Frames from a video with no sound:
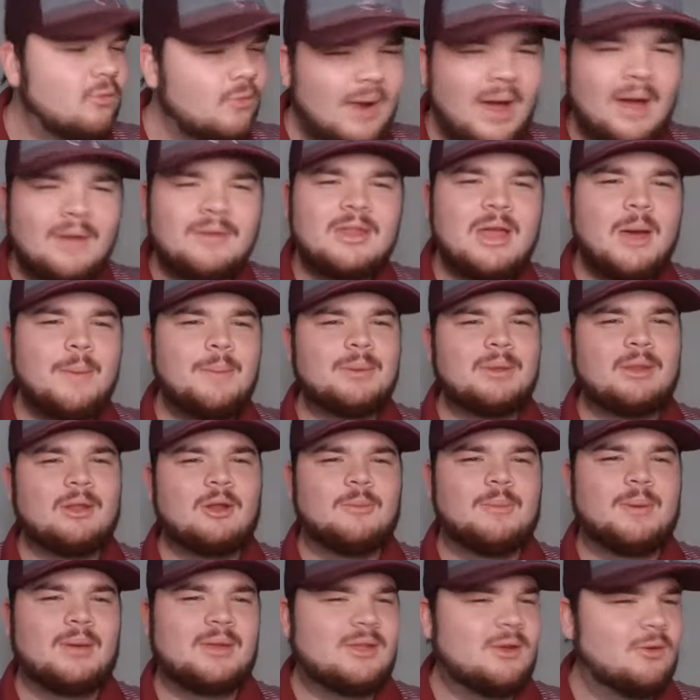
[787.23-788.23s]
Round up a little
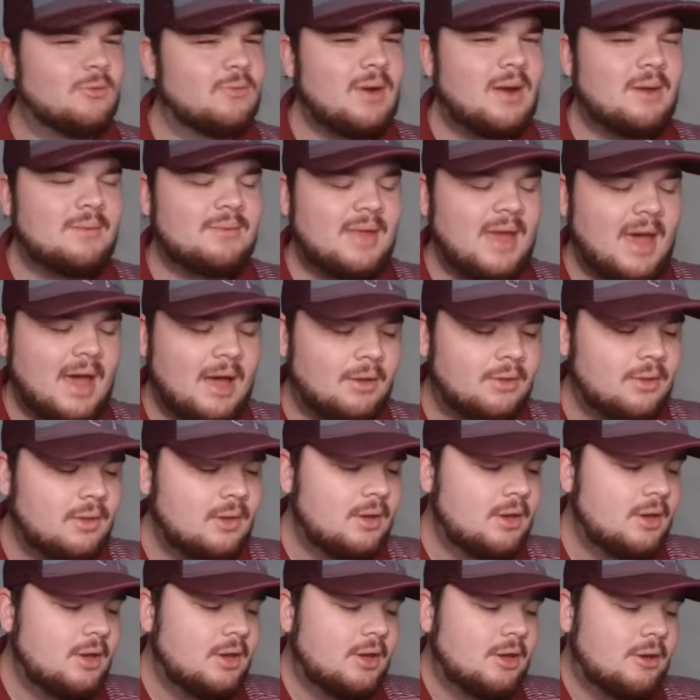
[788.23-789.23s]
bit. Don't round down.
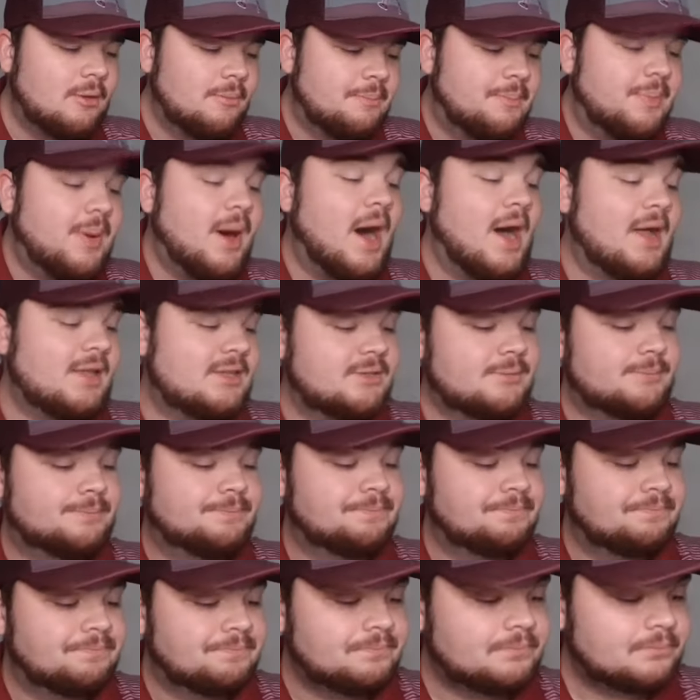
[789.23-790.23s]
But
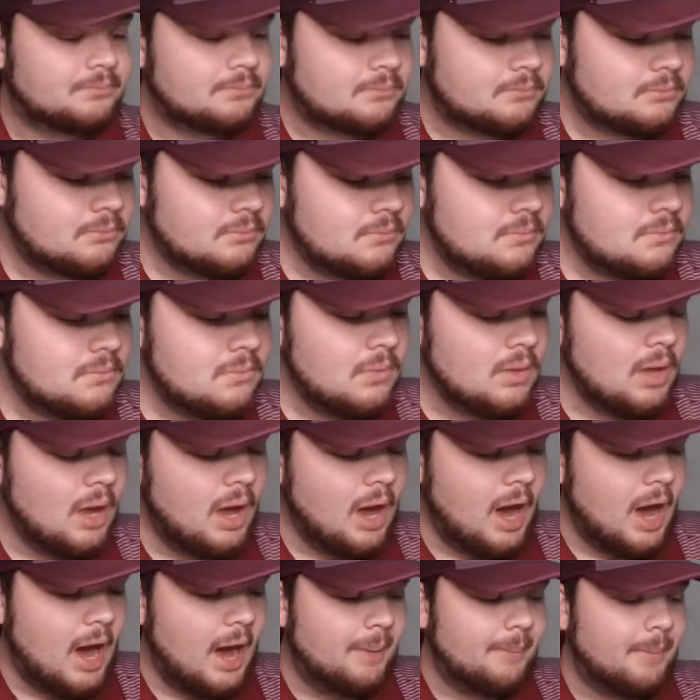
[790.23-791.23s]

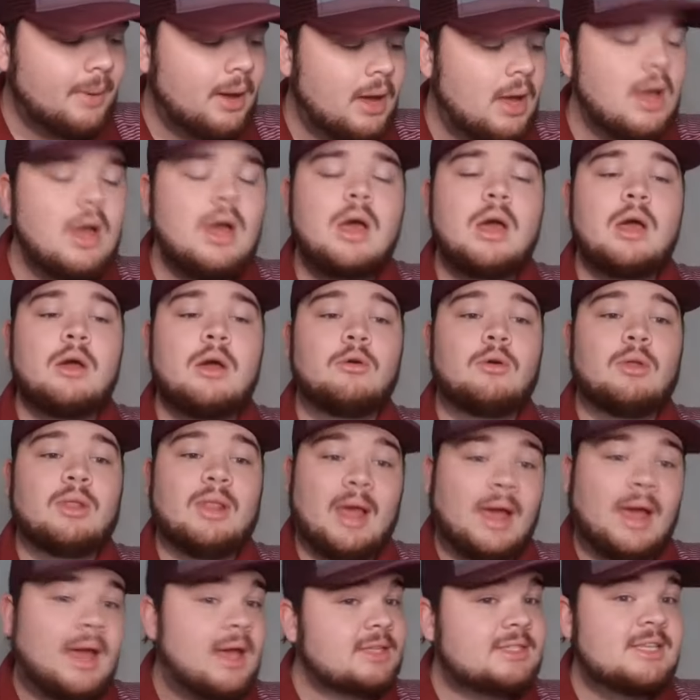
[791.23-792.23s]
um
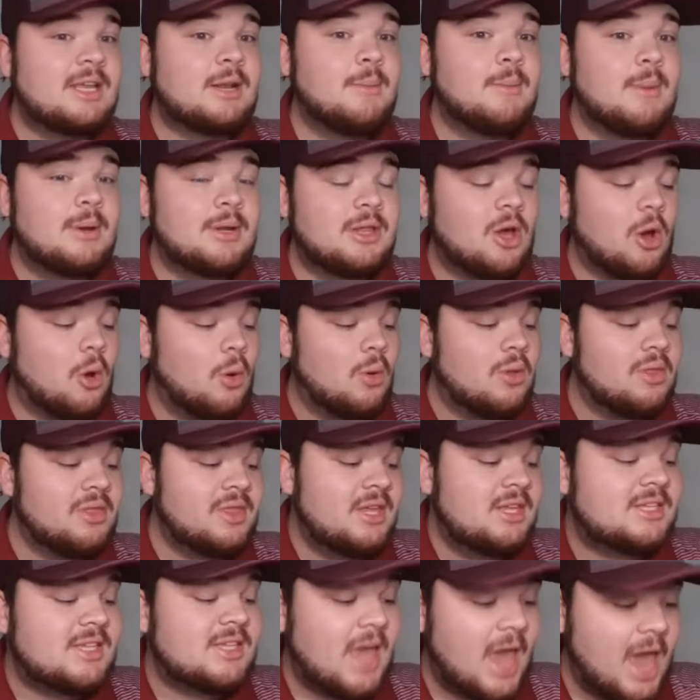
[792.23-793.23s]
like I said a minute ago,
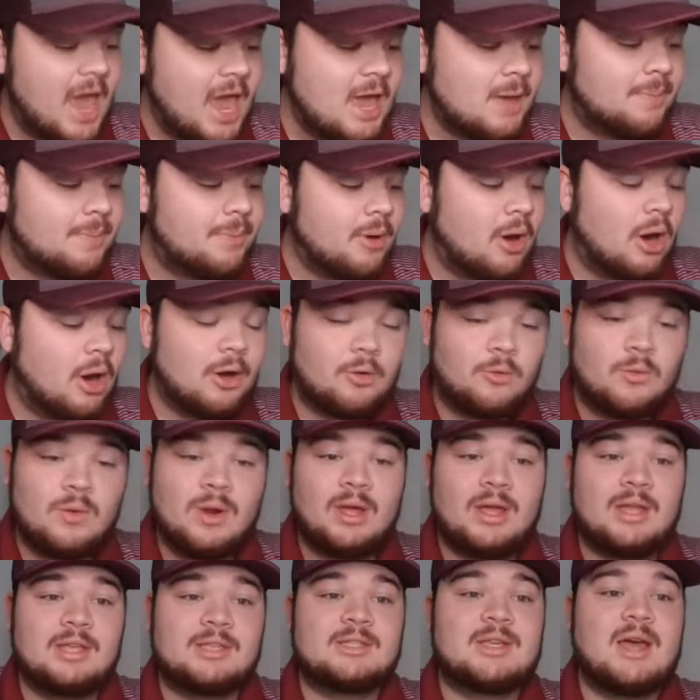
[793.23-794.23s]
the tape on
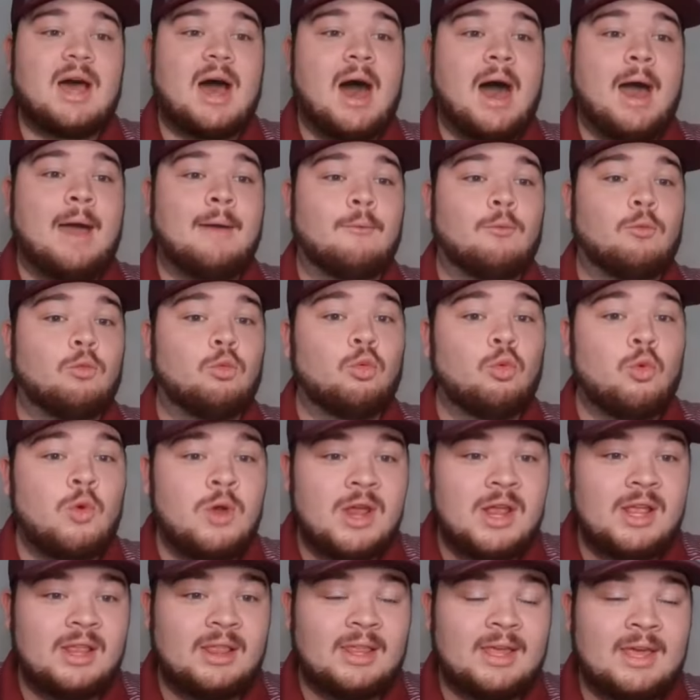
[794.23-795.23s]
Riggins I
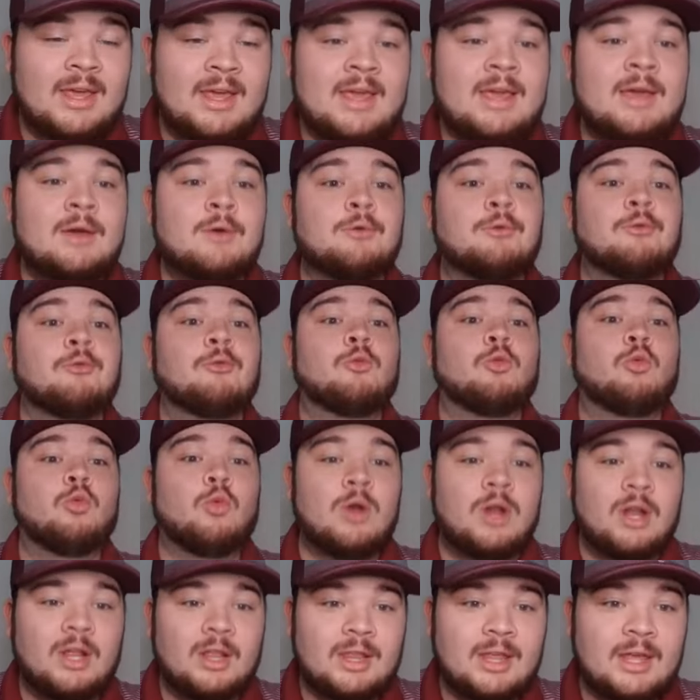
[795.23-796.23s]
really
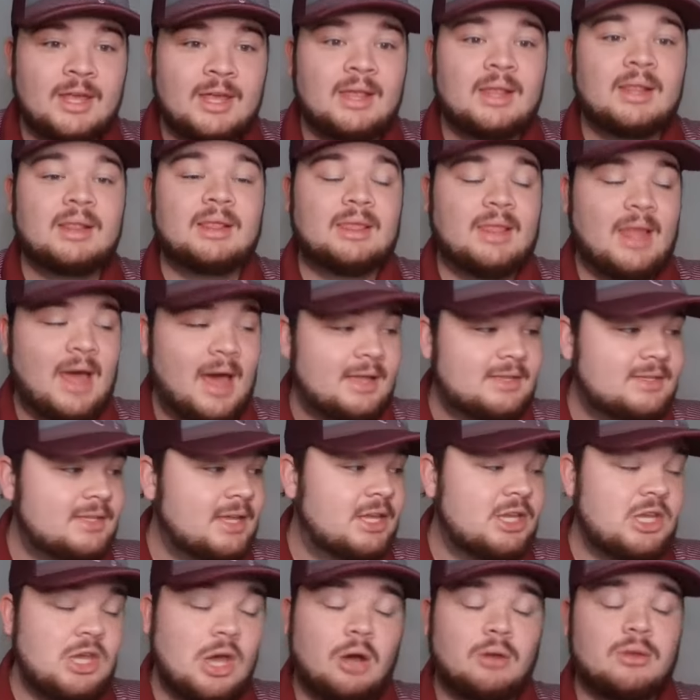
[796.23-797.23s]
really liked.
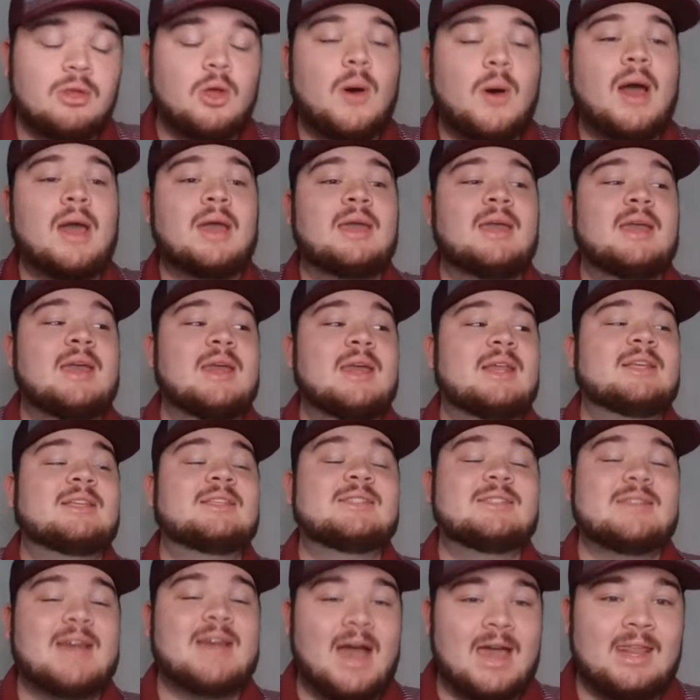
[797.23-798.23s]
And y'all know I can get
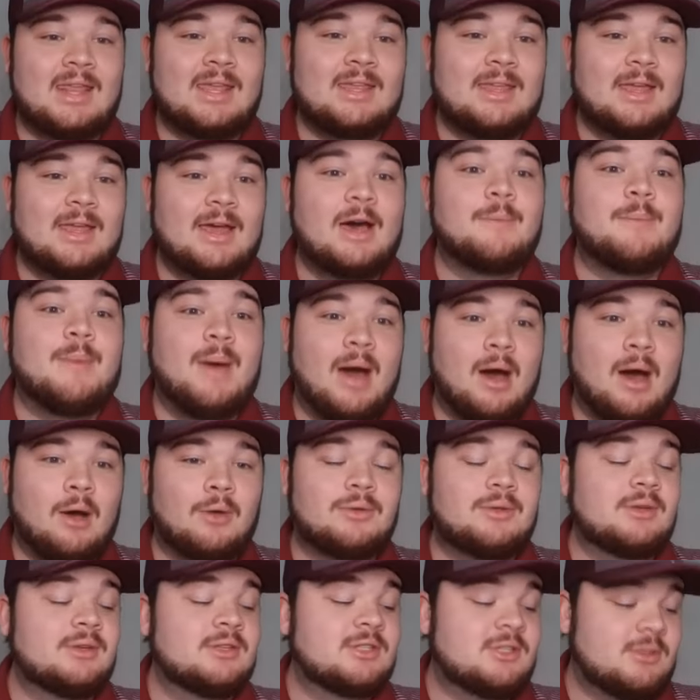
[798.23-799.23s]
excited about
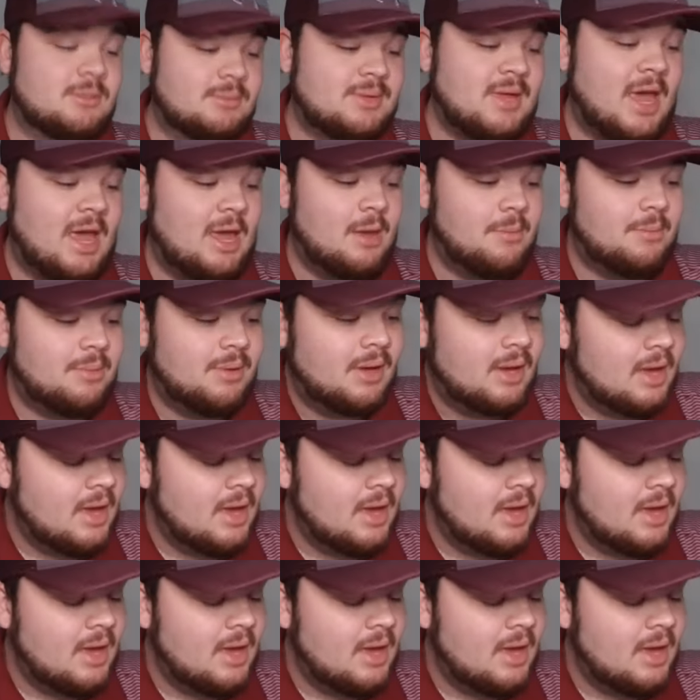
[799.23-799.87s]
some tape.